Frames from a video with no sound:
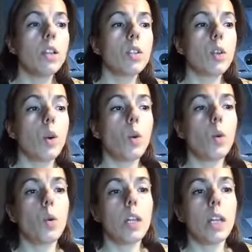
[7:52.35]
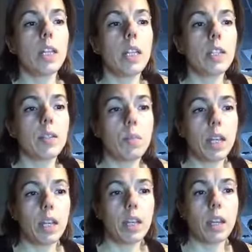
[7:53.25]
So it needs to
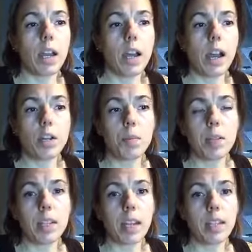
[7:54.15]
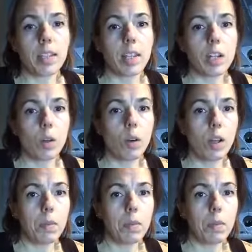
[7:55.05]
be 100% essential oil,